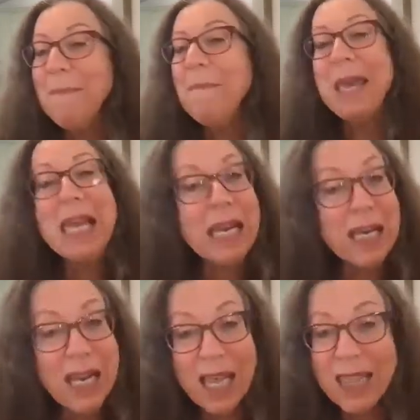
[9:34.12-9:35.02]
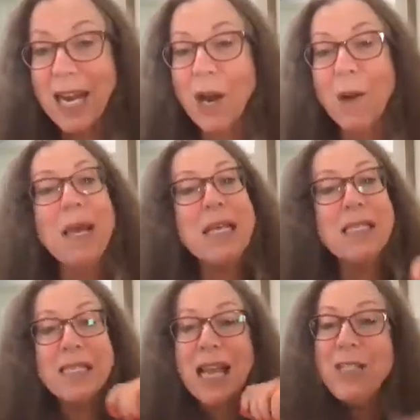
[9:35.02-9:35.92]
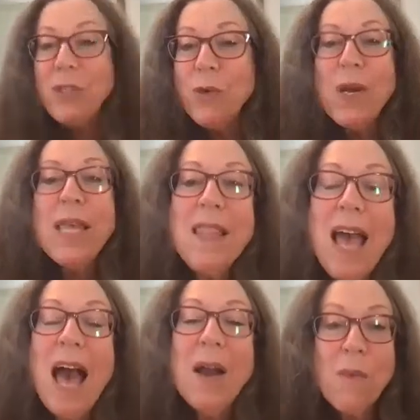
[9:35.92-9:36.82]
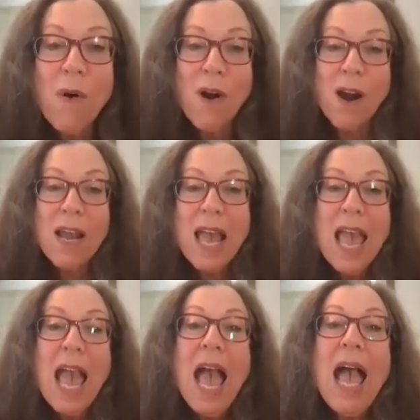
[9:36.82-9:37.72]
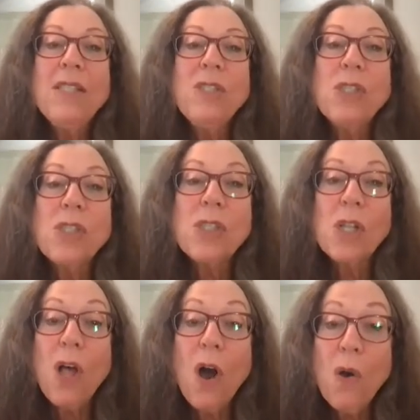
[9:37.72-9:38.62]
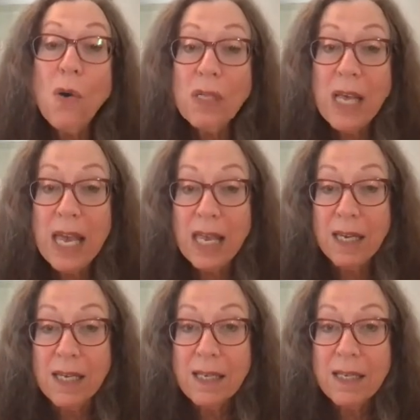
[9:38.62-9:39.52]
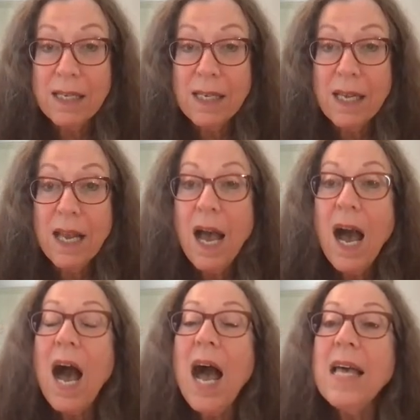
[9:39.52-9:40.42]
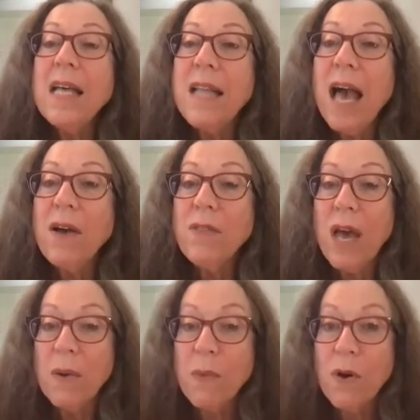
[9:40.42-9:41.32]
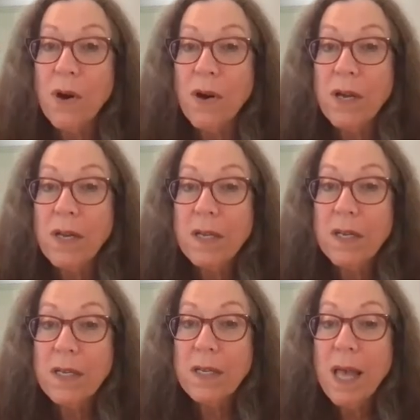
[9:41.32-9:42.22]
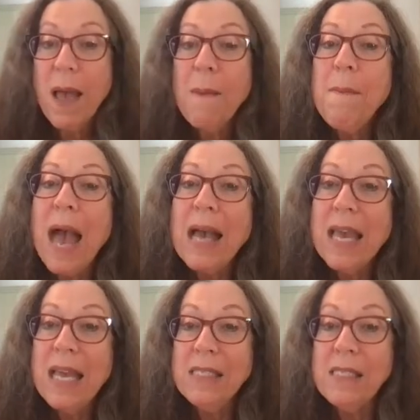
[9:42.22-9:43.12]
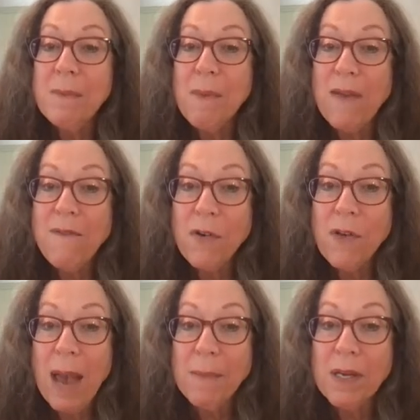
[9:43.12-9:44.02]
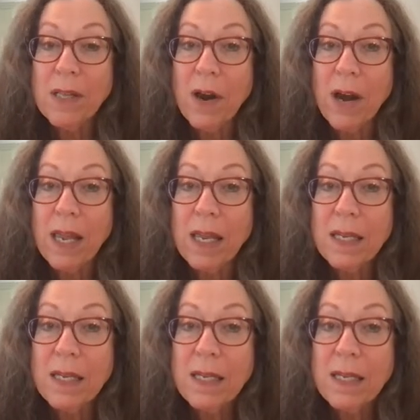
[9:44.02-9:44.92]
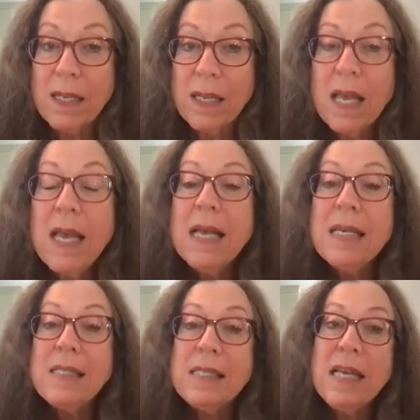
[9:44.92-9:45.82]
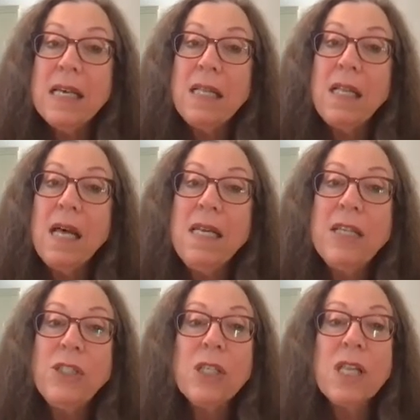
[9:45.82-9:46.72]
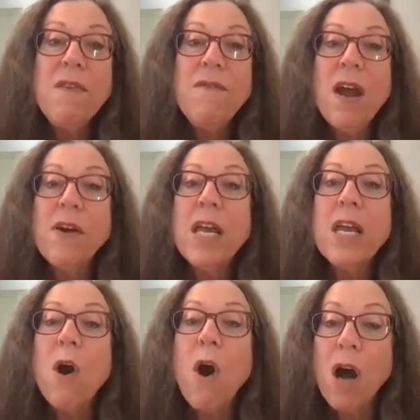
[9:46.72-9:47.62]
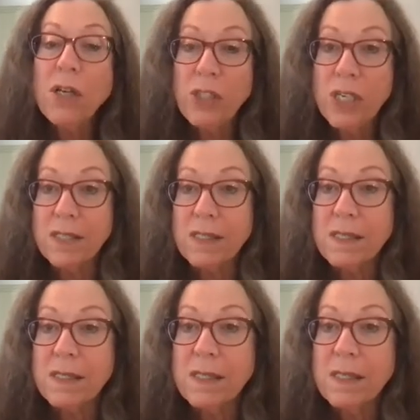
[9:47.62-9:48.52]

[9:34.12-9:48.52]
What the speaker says: being a therapist and doing that work. And slowly I allowed that word back into my vocabulary. Still initially very cautious